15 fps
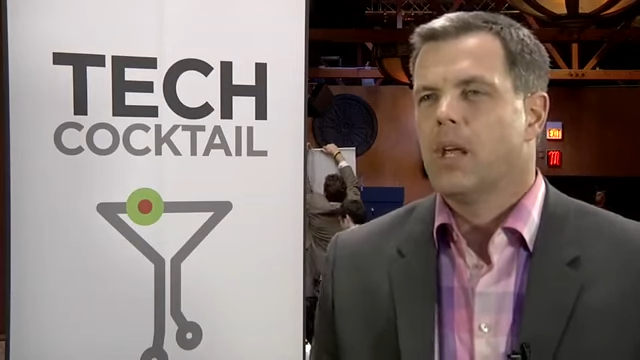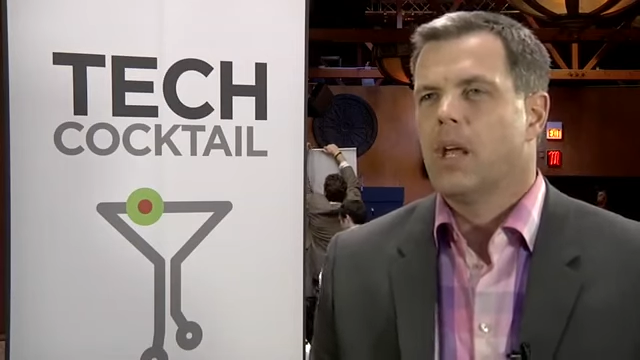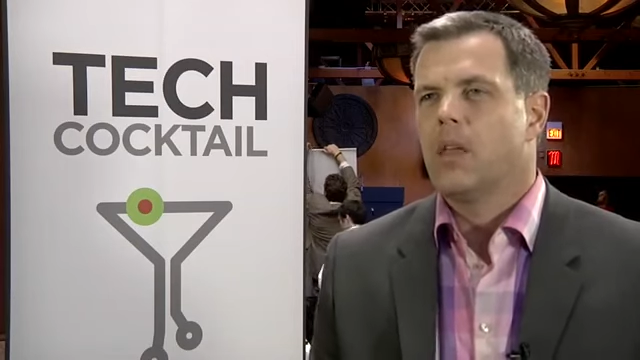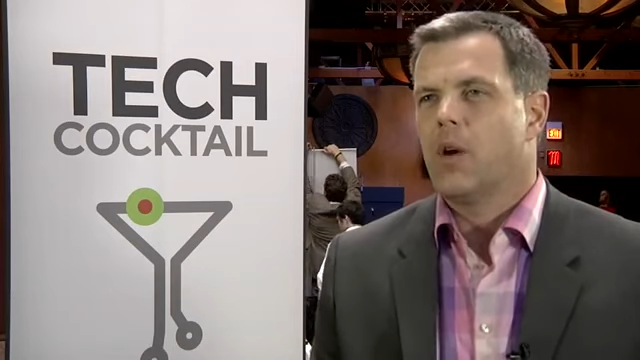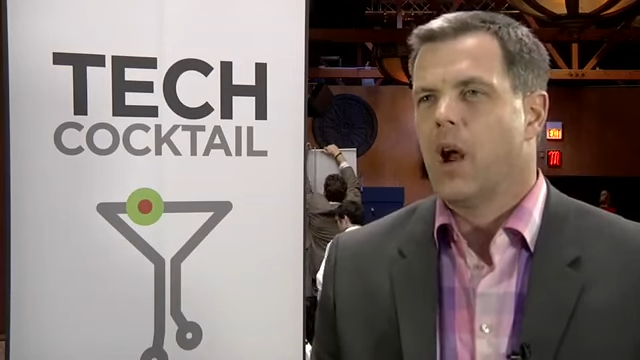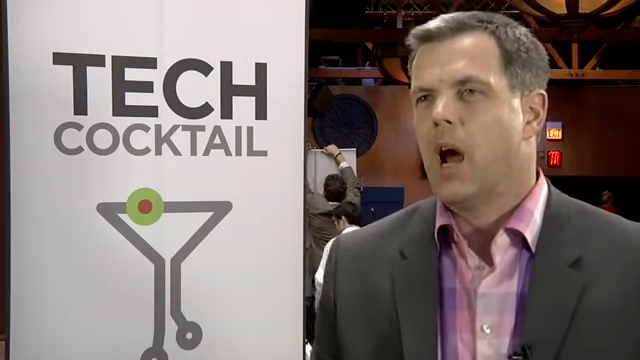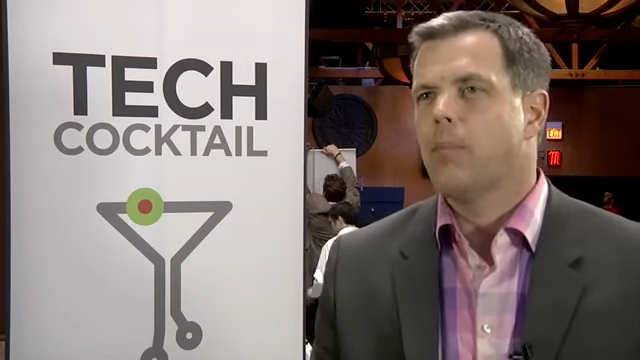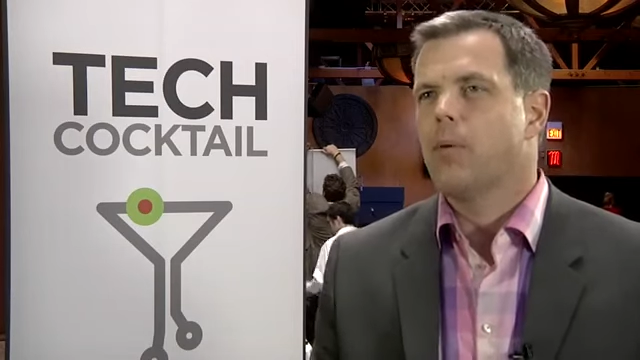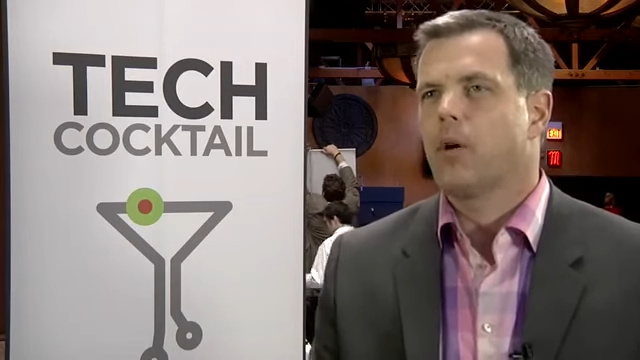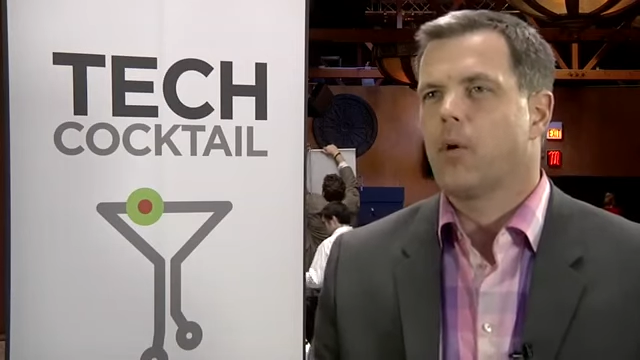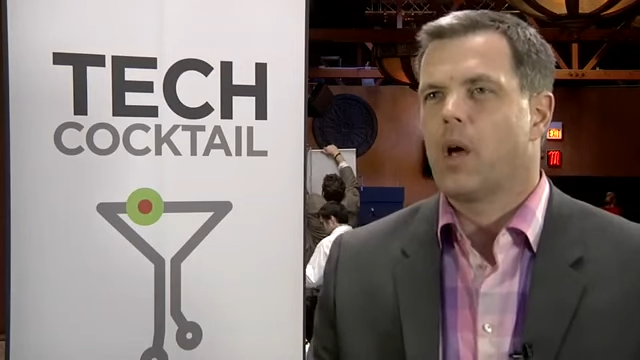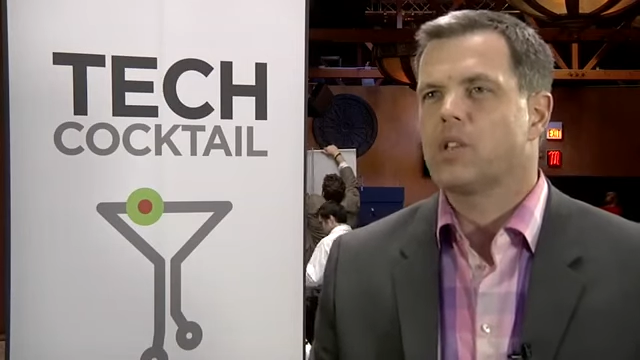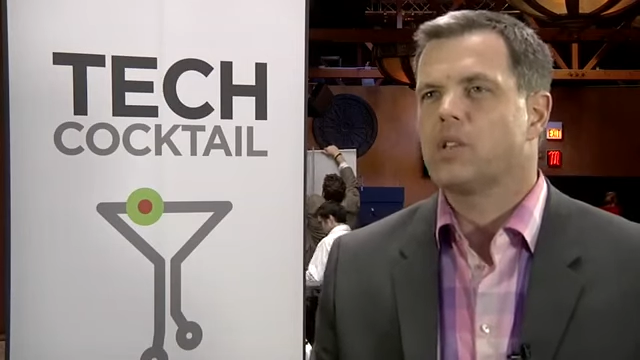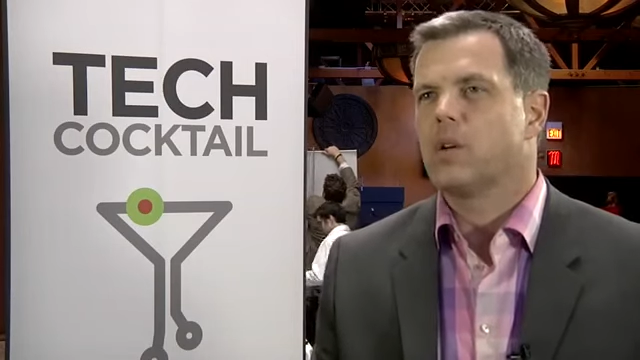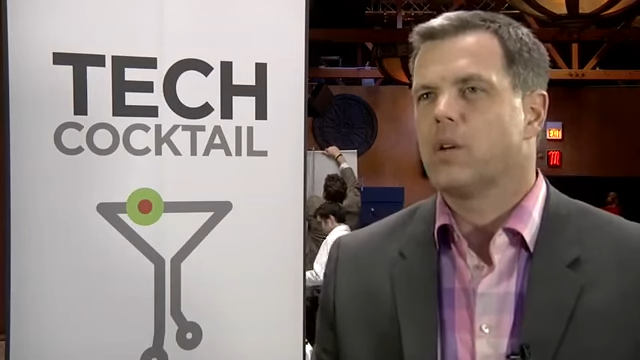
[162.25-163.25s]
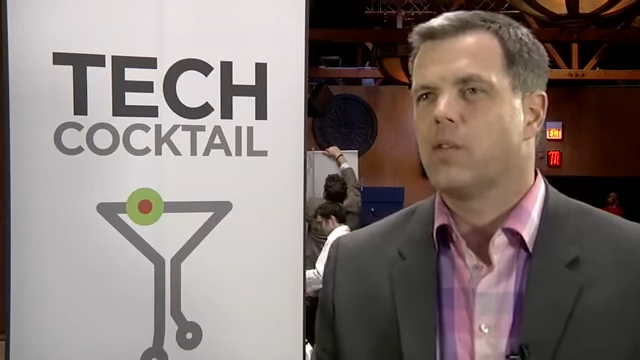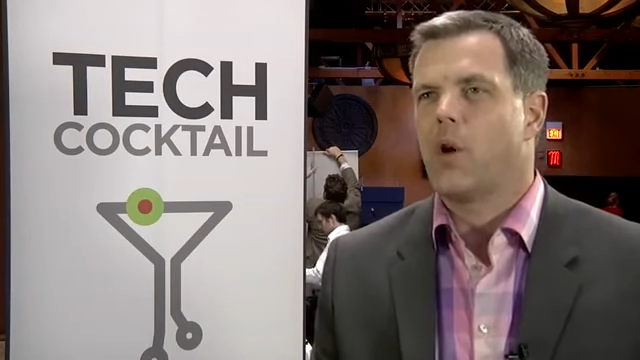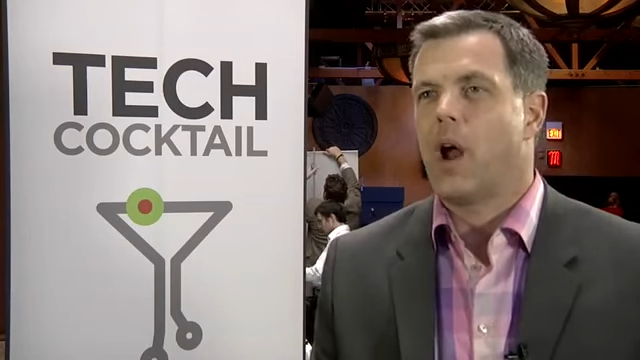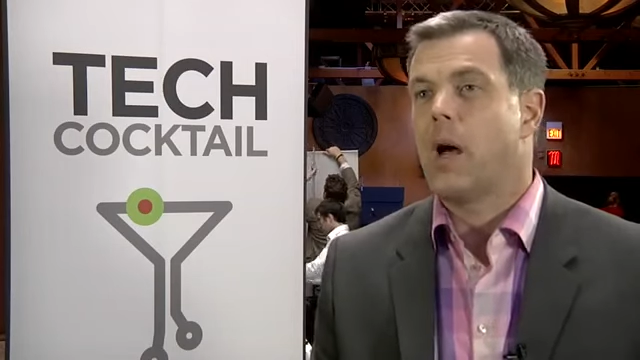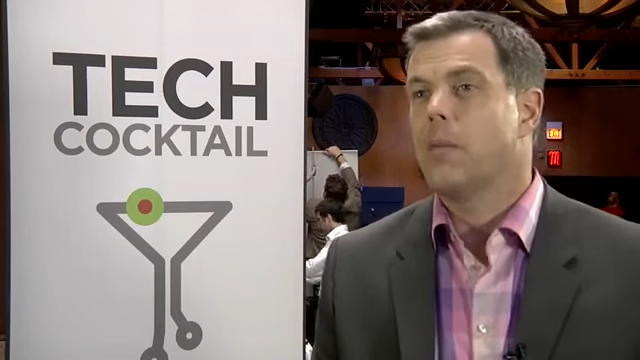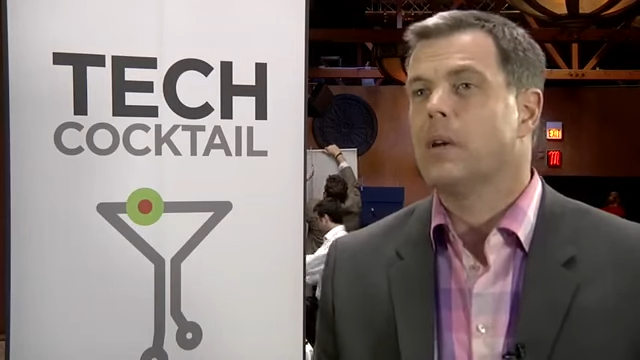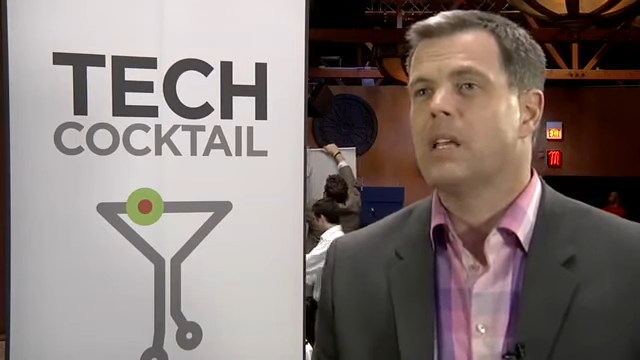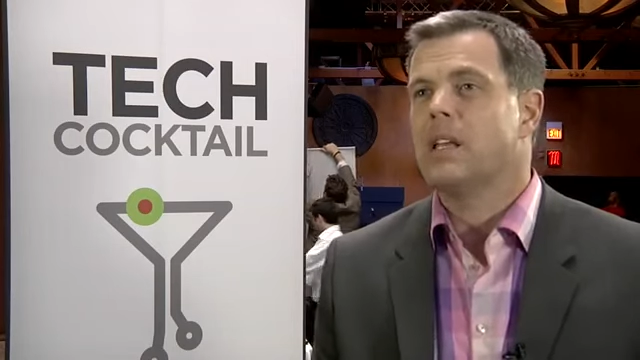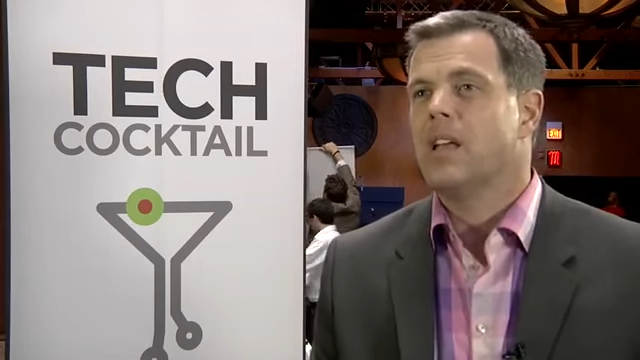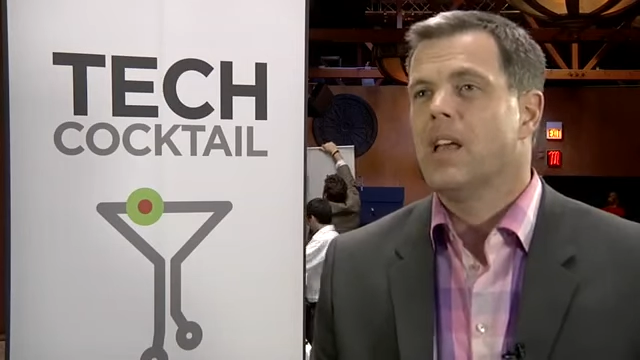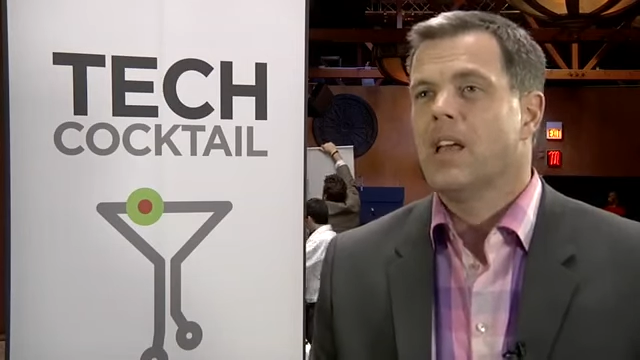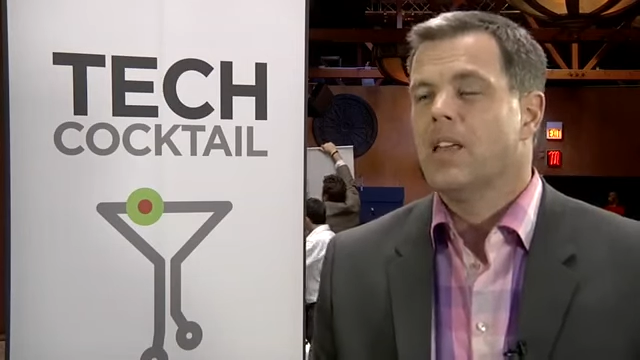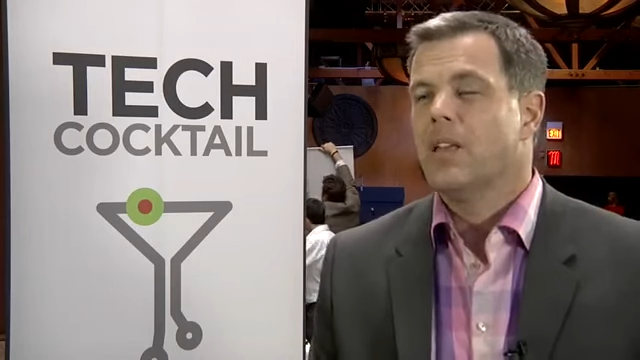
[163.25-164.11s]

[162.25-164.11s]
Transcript: either how progressive or how many